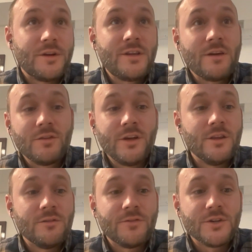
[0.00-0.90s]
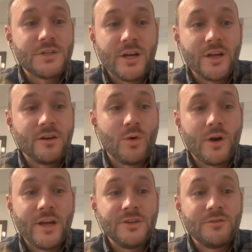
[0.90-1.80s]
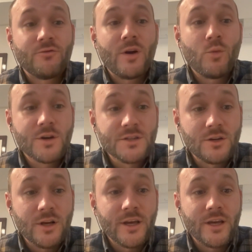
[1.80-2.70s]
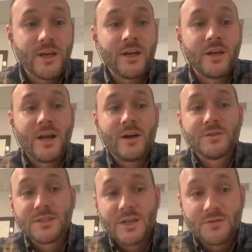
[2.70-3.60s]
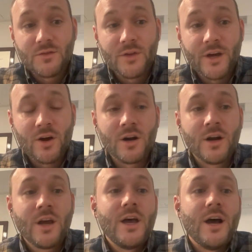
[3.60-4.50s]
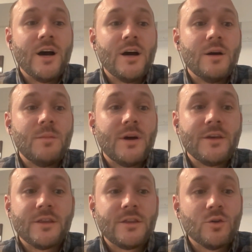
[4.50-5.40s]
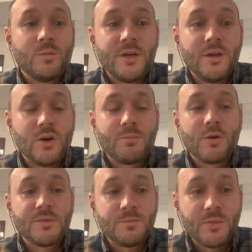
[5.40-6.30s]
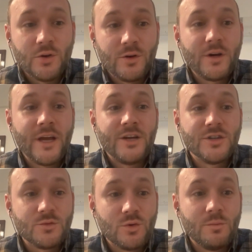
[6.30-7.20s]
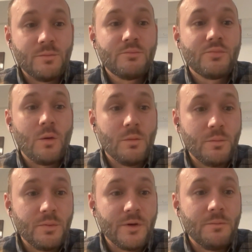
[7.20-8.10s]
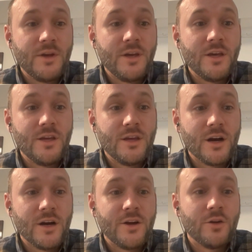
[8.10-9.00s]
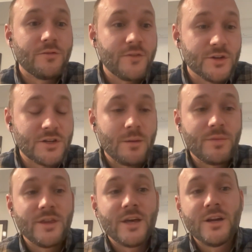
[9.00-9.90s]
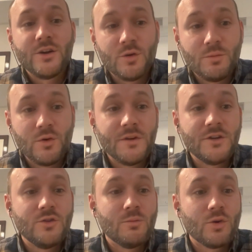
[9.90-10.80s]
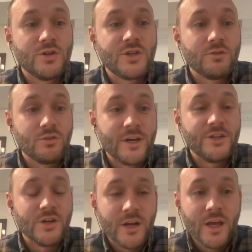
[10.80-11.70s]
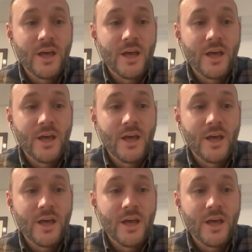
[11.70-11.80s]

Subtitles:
definitely in the first inning of what agent frameworks look like and how successful they are. I think that there will be, purpose-built agents will probably be, the first step, and then you'll move into a more general agent.